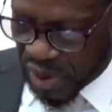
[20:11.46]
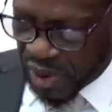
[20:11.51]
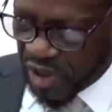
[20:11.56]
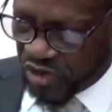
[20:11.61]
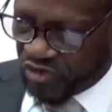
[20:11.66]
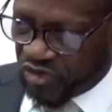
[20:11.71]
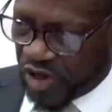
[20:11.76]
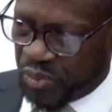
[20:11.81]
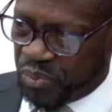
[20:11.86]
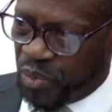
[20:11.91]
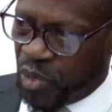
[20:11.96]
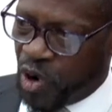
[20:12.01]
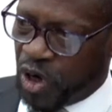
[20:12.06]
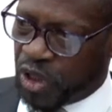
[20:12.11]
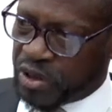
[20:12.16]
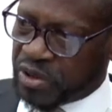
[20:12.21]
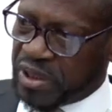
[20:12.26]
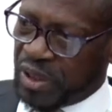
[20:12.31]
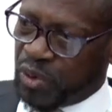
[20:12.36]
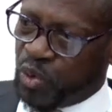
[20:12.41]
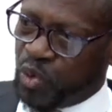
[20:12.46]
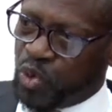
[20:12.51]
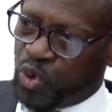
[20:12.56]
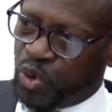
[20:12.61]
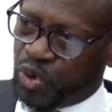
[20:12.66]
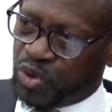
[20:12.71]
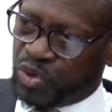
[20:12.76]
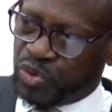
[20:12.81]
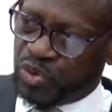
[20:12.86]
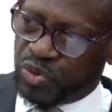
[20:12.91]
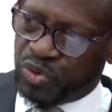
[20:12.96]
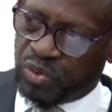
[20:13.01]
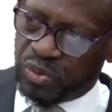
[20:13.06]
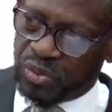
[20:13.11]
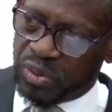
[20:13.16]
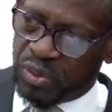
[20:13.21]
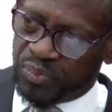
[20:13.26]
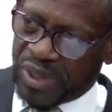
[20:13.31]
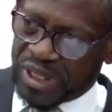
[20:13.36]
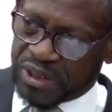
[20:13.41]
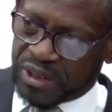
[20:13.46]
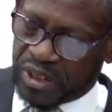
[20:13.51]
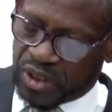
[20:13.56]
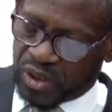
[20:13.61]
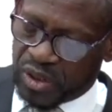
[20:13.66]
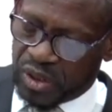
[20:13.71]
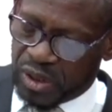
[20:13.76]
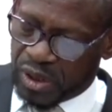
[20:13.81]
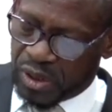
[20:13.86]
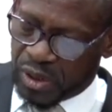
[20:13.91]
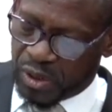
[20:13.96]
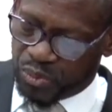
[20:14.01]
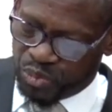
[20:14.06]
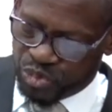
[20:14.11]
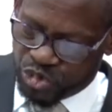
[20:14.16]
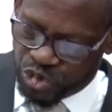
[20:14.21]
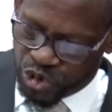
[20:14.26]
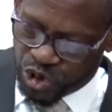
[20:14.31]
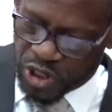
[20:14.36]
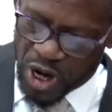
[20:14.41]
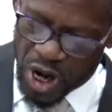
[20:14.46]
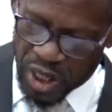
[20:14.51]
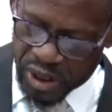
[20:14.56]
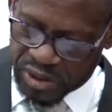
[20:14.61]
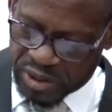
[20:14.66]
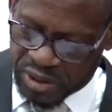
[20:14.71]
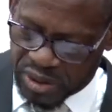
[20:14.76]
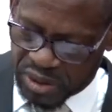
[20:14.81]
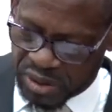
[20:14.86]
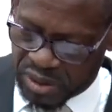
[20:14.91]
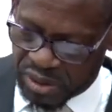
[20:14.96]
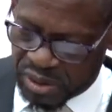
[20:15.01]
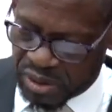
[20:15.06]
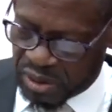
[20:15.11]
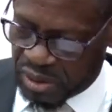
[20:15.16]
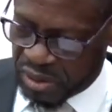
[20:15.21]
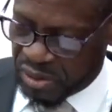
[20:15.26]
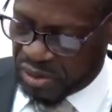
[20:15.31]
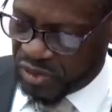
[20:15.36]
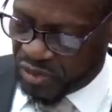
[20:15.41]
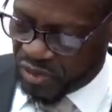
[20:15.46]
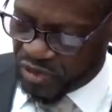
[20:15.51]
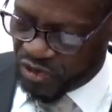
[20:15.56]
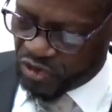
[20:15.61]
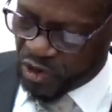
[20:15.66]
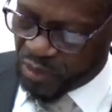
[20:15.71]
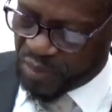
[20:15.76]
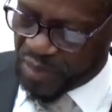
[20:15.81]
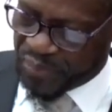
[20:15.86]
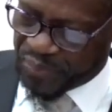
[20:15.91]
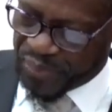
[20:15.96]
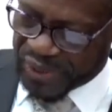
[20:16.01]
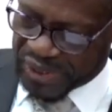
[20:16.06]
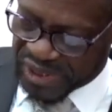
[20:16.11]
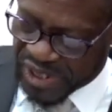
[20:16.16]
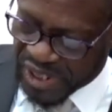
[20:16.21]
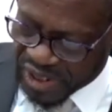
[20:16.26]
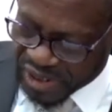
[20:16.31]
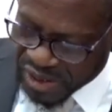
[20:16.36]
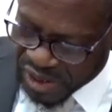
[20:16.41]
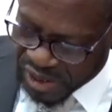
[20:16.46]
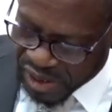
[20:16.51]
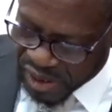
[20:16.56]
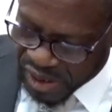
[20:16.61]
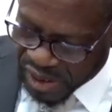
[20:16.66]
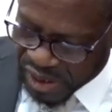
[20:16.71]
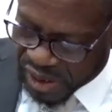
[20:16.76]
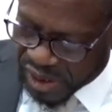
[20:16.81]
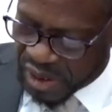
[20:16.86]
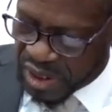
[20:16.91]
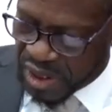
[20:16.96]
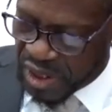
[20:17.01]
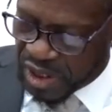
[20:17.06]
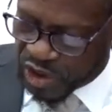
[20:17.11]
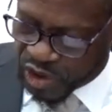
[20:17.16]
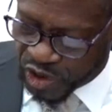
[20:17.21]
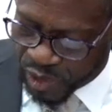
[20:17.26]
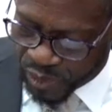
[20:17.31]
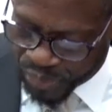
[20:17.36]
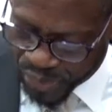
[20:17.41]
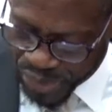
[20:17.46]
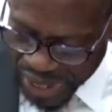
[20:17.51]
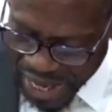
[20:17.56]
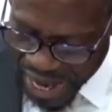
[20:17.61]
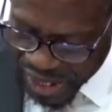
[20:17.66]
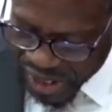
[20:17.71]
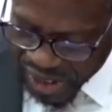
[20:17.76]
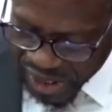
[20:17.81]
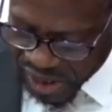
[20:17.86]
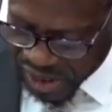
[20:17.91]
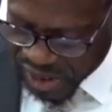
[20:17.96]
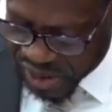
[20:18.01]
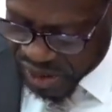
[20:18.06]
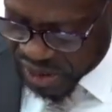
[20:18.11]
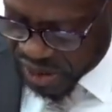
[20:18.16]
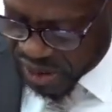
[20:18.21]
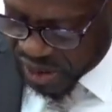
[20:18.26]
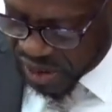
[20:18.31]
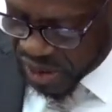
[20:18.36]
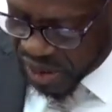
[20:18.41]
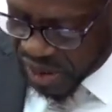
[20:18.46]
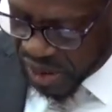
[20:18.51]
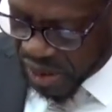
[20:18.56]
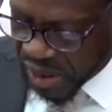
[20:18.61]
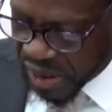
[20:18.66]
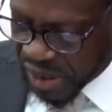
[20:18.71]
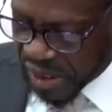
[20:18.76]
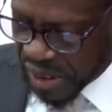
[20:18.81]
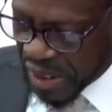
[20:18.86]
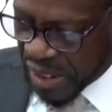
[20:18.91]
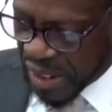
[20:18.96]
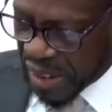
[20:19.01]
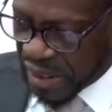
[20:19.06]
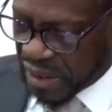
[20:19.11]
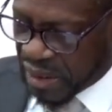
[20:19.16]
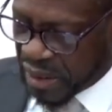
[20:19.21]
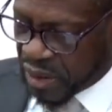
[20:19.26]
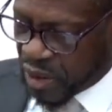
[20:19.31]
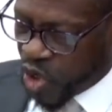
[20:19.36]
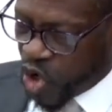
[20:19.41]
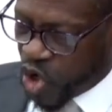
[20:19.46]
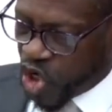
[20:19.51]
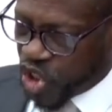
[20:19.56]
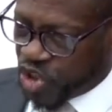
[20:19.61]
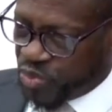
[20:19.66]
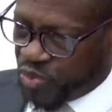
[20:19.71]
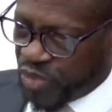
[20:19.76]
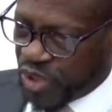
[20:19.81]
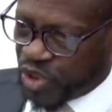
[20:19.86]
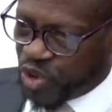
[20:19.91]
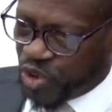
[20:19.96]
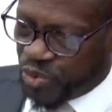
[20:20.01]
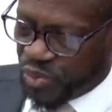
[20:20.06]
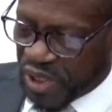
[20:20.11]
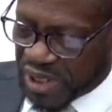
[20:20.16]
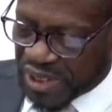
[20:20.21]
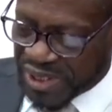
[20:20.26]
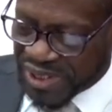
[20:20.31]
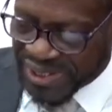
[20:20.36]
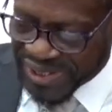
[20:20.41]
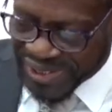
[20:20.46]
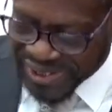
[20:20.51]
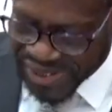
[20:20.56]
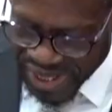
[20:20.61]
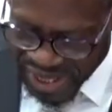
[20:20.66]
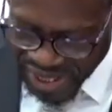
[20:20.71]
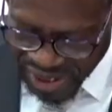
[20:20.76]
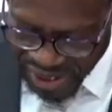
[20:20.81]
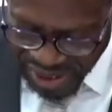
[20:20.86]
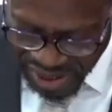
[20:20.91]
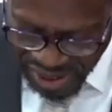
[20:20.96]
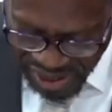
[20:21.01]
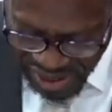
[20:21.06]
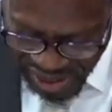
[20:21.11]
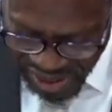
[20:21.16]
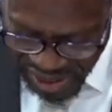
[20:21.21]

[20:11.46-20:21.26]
If I bought a good particular product from a particular supplier and it caused me to be sick,